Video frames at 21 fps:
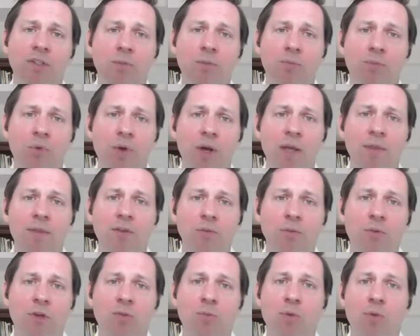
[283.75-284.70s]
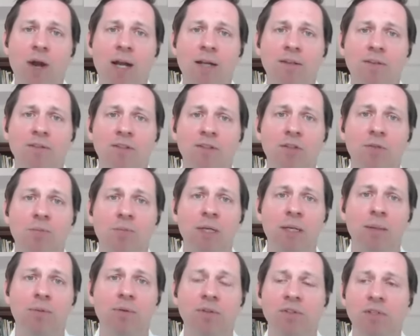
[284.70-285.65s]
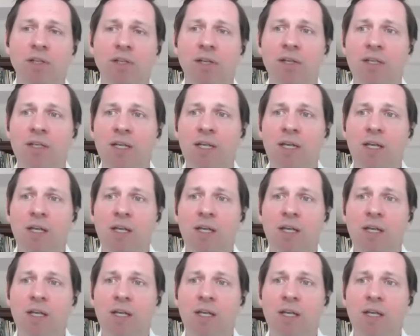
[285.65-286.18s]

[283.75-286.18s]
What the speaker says: spread those best practices, be able to